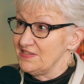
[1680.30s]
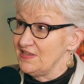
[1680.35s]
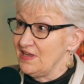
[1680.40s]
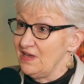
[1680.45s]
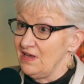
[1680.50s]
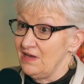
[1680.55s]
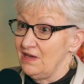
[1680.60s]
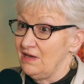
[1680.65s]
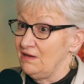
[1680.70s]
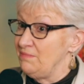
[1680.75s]

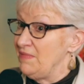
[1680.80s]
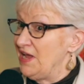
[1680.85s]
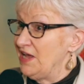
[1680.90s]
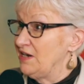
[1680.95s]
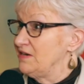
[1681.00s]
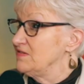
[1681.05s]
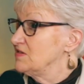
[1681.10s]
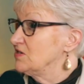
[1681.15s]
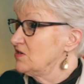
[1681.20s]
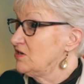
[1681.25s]
the man
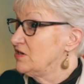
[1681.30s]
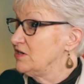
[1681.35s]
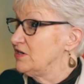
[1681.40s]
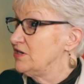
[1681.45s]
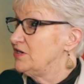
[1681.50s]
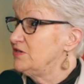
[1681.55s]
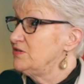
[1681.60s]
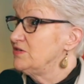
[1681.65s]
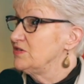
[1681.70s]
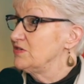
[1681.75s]
of
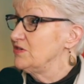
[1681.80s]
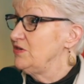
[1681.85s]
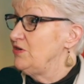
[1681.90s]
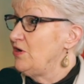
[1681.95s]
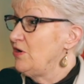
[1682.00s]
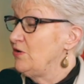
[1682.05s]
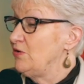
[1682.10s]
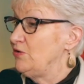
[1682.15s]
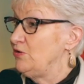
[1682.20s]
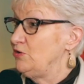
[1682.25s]
sorrows, you
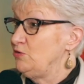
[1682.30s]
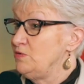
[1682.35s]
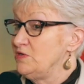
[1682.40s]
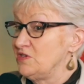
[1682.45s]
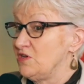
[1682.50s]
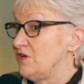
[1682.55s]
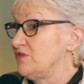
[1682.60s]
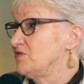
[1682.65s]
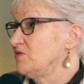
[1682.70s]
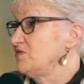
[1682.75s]
know, who
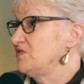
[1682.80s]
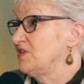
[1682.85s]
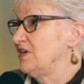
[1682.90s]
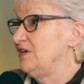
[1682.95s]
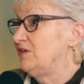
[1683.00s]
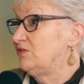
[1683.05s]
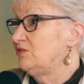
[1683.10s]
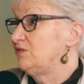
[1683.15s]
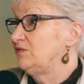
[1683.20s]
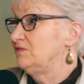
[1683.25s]
was also
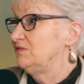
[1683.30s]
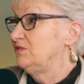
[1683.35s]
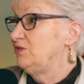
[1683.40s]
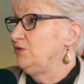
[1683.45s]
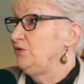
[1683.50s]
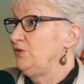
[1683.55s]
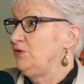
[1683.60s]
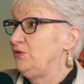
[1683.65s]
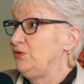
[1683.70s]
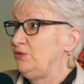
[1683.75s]
single,
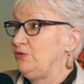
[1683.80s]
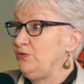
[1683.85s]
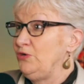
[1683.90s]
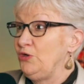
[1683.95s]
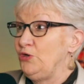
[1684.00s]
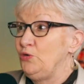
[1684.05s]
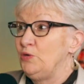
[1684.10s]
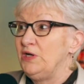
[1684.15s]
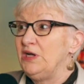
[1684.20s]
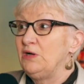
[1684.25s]
who
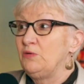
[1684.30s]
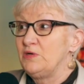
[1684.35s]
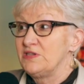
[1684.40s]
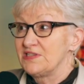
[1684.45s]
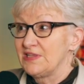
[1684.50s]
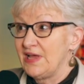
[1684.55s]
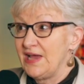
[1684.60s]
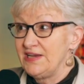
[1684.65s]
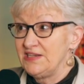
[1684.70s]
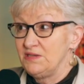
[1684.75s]
knew what it
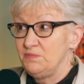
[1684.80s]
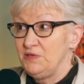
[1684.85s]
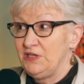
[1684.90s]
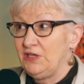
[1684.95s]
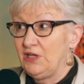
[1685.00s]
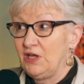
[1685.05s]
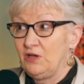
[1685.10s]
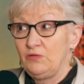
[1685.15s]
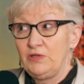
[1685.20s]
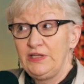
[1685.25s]
was like mm. to be
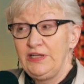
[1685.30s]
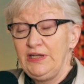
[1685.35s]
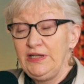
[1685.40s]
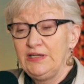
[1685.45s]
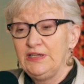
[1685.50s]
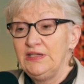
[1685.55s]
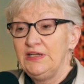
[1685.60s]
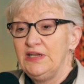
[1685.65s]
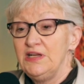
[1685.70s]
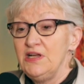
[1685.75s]
lonely,
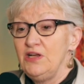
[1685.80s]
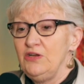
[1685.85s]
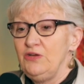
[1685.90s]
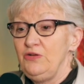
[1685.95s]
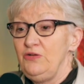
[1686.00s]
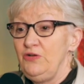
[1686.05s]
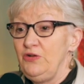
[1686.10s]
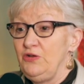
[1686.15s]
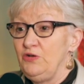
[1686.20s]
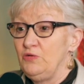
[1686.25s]

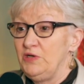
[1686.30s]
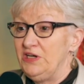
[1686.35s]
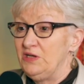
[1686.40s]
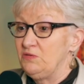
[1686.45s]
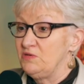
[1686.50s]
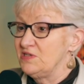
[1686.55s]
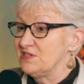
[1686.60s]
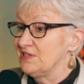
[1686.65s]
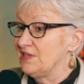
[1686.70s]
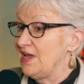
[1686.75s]
who knew what it
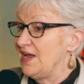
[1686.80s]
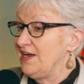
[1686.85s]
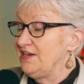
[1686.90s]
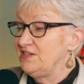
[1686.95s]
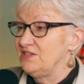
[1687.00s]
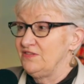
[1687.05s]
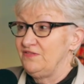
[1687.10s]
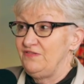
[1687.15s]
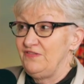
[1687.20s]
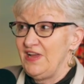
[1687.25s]
was like
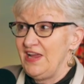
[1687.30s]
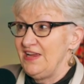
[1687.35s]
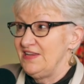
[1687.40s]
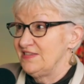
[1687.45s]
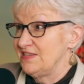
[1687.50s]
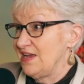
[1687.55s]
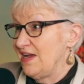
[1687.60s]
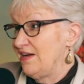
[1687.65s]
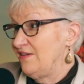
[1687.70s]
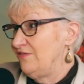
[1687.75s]
to
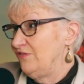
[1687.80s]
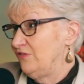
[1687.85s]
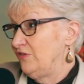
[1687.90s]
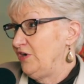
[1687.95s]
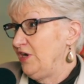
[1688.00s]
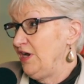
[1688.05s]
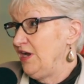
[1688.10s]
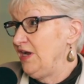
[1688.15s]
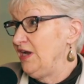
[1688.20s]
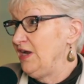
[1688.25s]
face
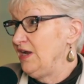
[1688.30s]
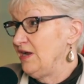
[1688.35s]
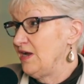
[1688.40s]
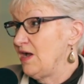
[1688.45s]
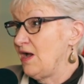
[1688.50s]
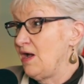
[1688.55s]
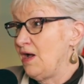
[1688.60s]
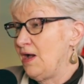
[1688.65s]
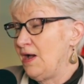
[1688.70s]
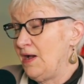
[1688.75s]
every
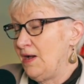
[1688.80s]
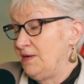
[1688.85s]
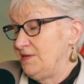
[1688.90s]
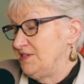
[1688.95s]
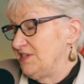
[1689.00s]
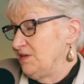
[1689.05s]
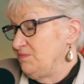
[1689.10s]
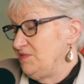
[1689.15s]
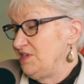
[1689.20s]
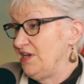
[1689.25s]
uh,
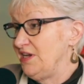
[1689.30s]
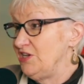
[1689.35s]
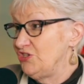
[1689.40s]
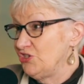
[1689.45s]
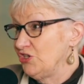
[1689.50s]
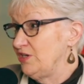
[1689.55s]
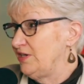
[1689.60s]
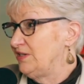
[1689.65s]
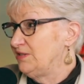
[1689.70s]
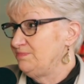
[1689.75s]

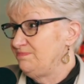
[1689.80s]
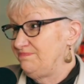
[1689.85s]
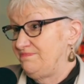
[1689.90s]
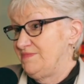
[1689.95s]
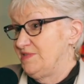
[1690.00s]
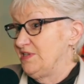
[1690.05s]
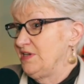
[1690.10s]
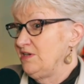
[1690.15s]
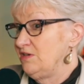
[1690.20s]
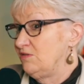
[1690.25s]
temptation a
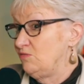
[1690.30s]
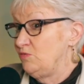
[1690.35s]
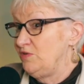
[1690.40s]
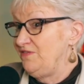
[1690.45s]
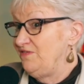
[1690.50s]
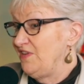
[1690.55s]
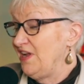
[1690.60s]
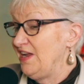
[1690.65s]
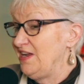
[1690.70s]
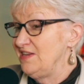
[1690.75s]
single
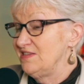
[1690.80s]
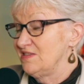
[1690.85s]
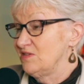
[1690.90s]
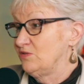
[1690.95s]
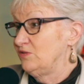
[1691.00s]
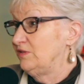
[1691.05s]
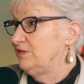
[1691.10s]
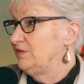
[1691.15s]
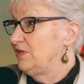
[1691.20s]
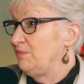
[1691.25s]
would face
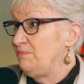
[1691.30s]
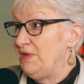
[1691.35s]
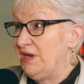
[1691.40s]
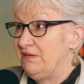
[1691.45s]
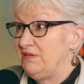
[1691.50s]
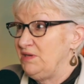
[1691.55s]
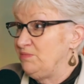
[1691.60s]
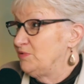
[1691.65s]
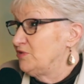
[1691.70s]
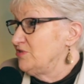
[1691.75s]
or a
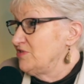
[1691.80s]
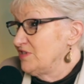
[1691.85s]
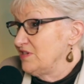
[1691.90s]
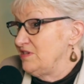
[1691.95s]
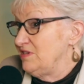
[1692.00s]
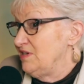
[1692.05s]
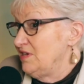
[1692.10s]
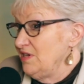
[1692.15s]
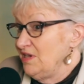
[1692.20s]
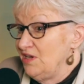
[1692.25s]
married
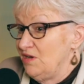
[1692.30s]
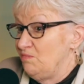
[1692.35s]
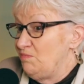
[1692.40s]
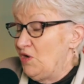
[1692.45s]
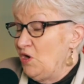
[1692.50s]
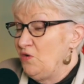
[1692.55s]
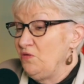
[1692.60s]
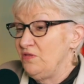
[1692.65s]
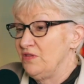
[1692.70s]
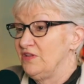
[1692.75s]
person,
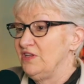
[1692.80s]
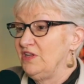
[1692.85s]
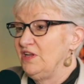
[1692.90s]
both.